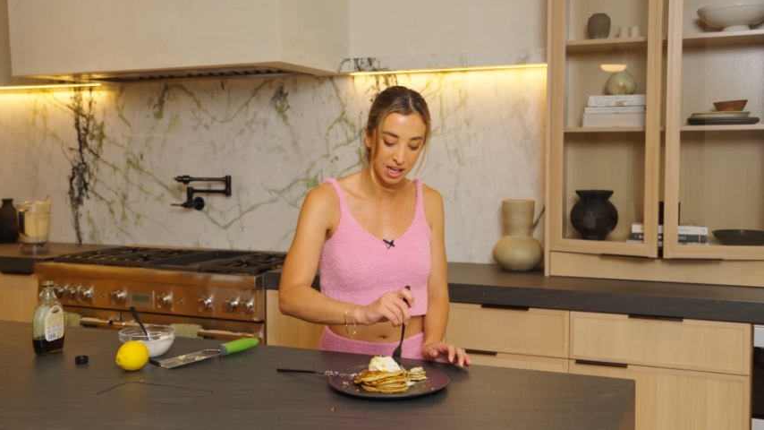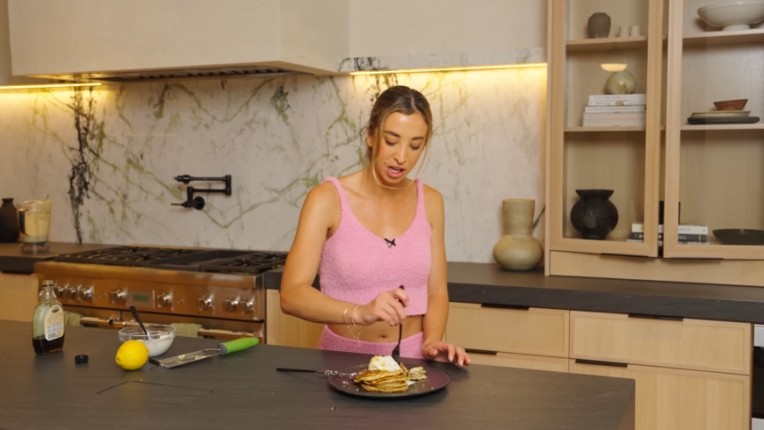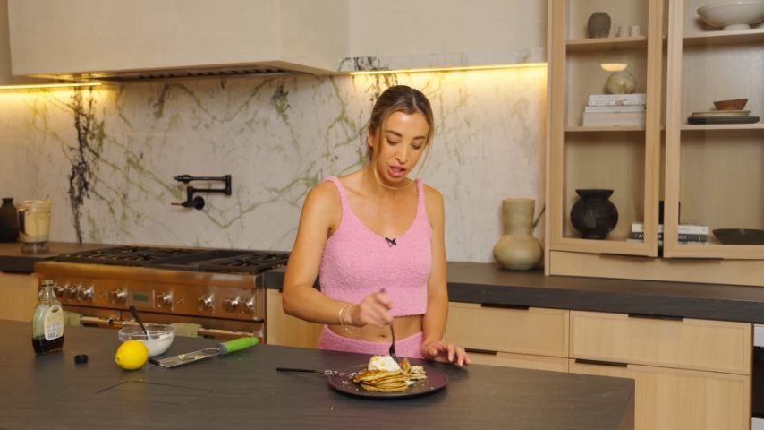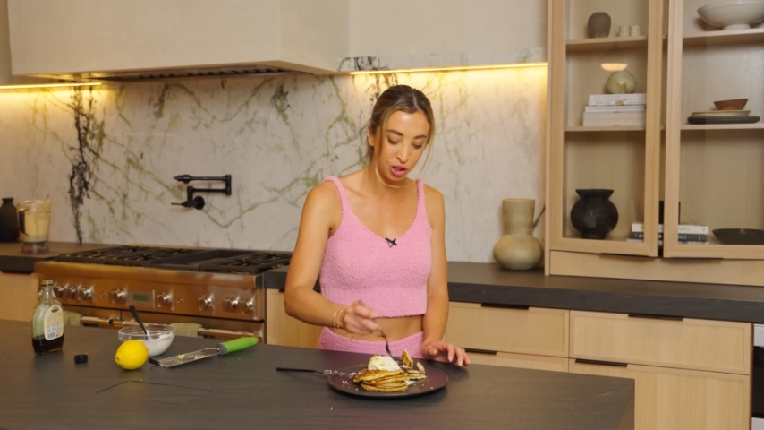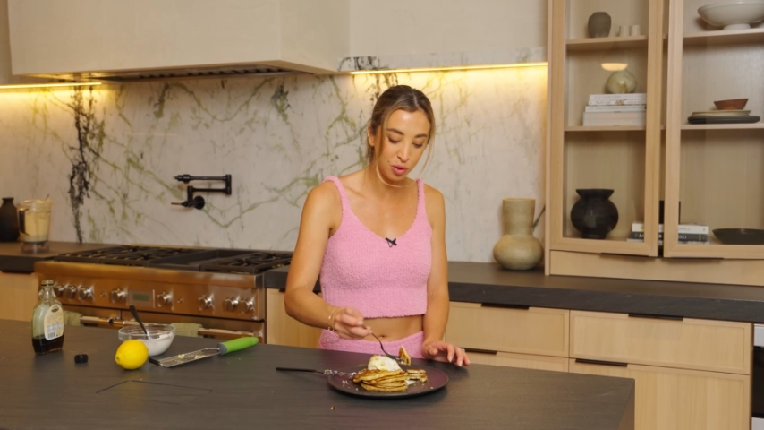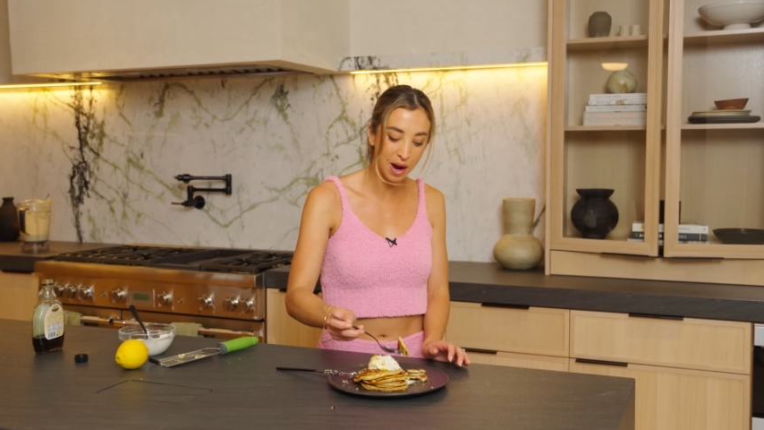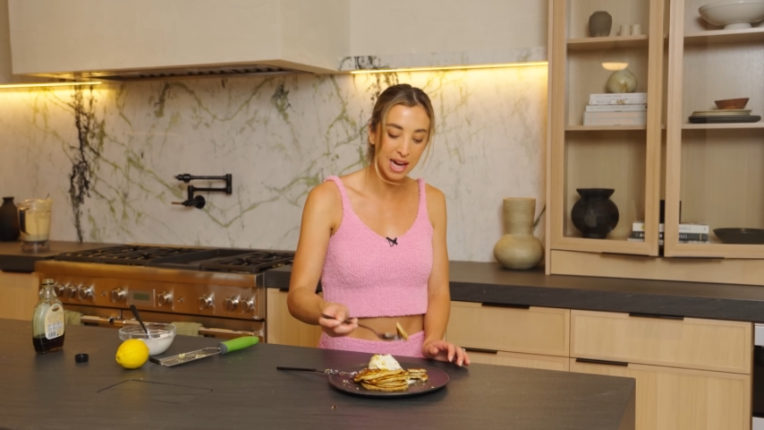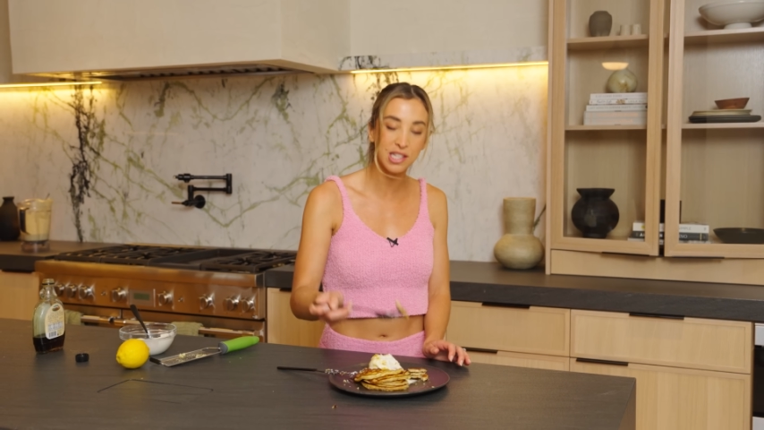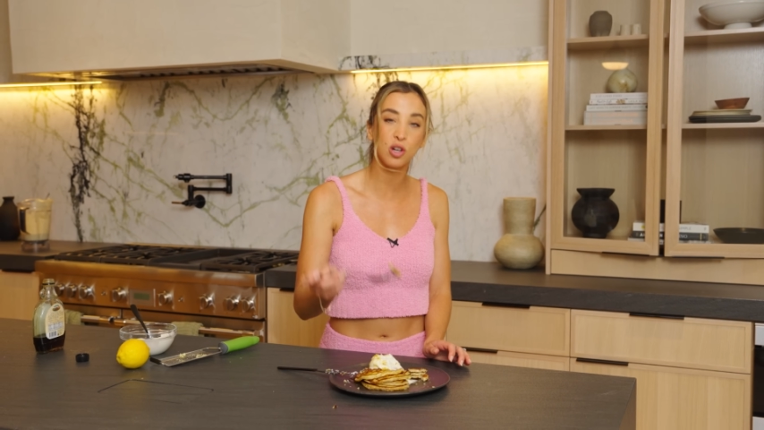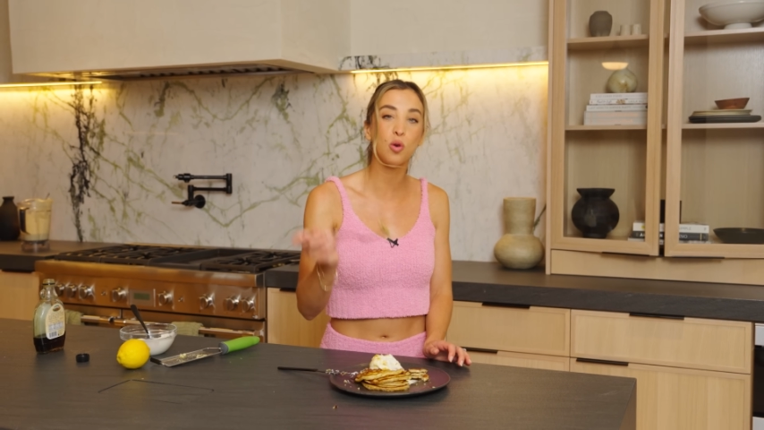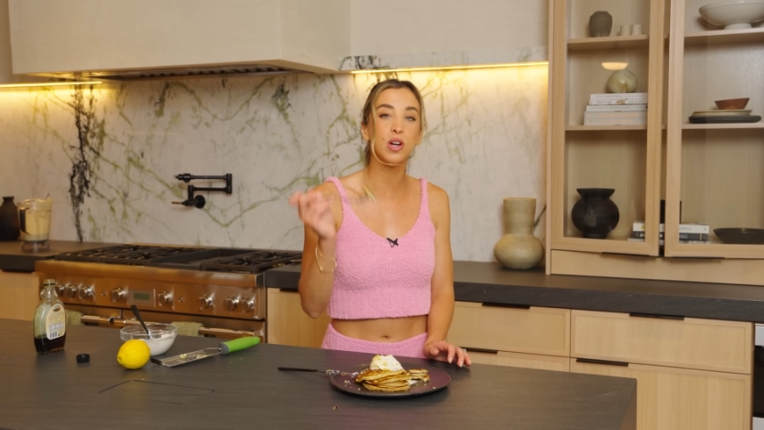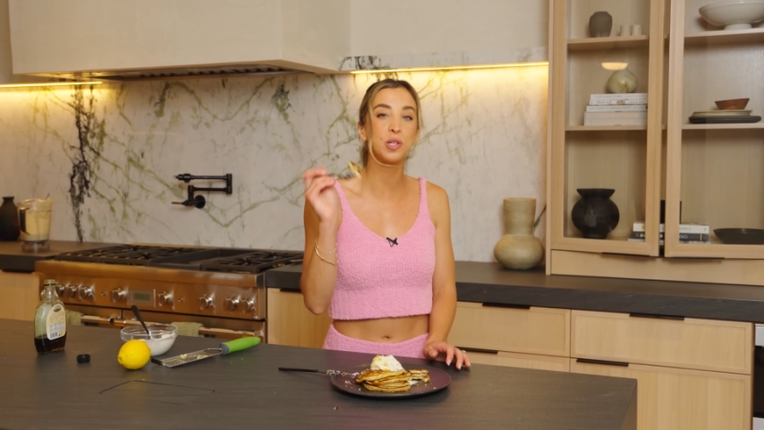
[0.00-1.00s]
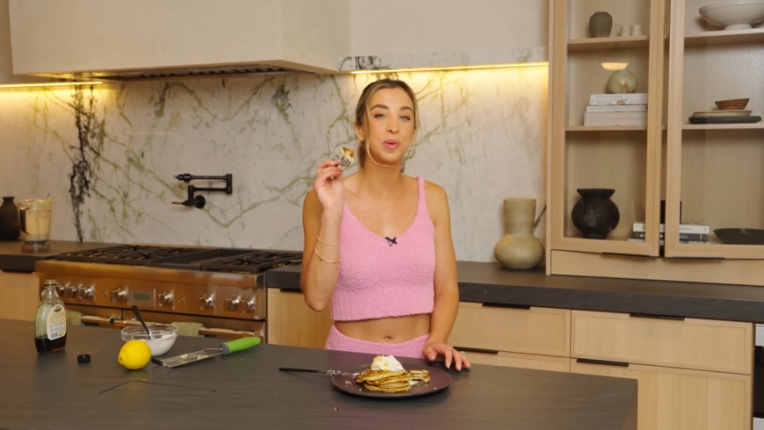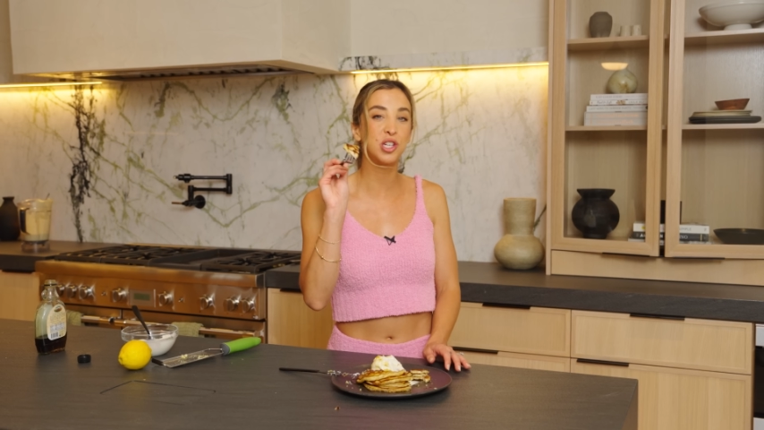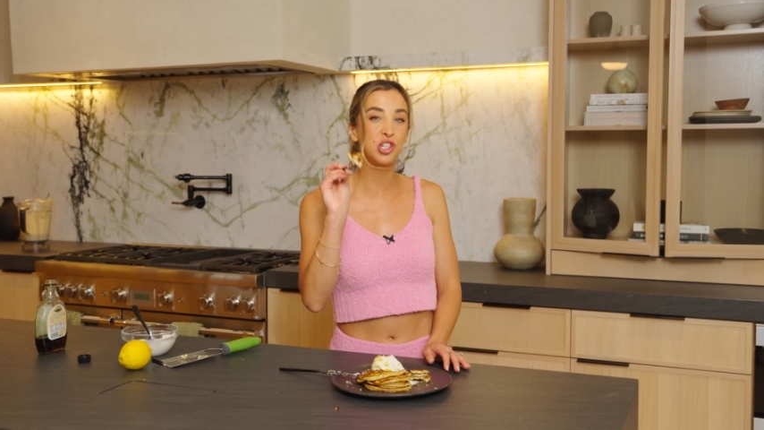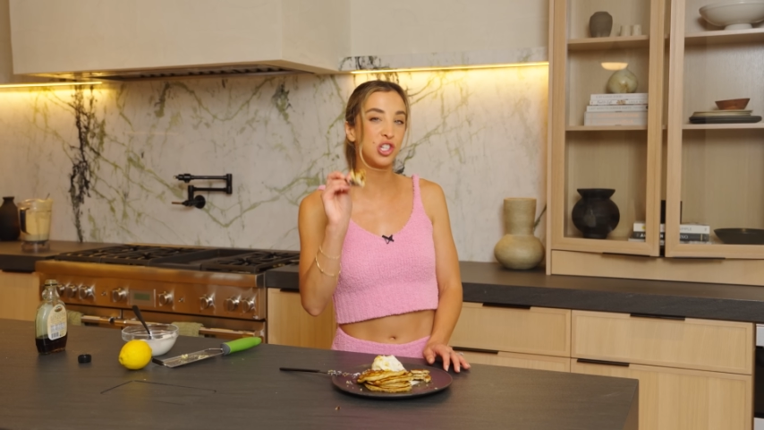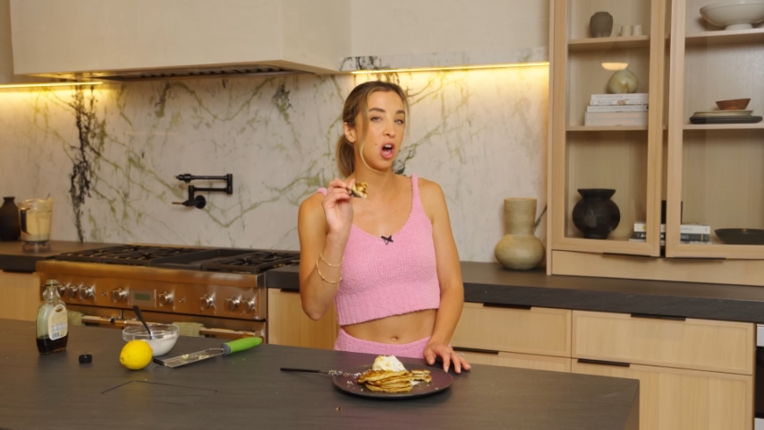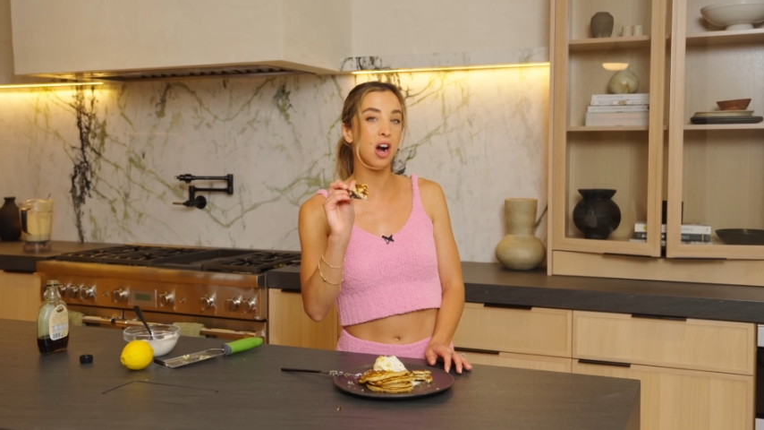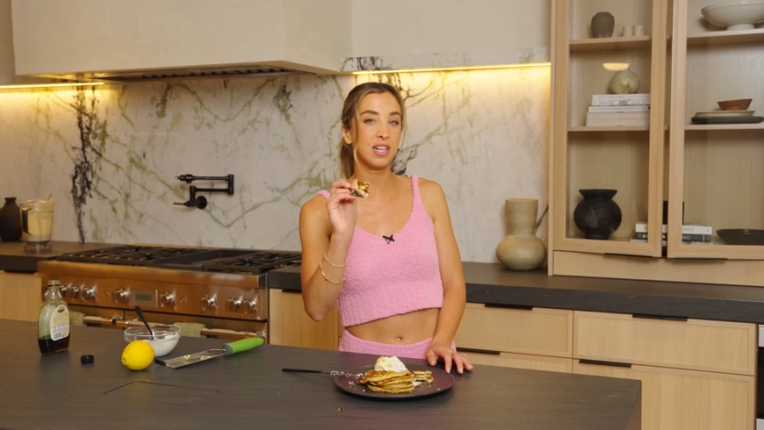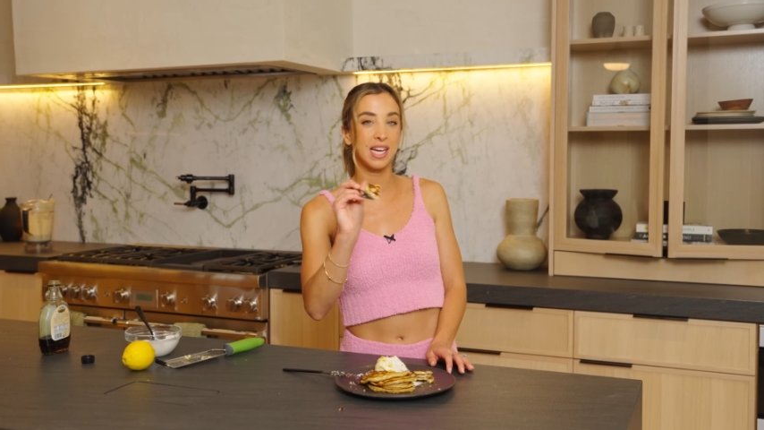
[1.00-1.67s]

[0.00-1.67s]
You guys are going to be shocked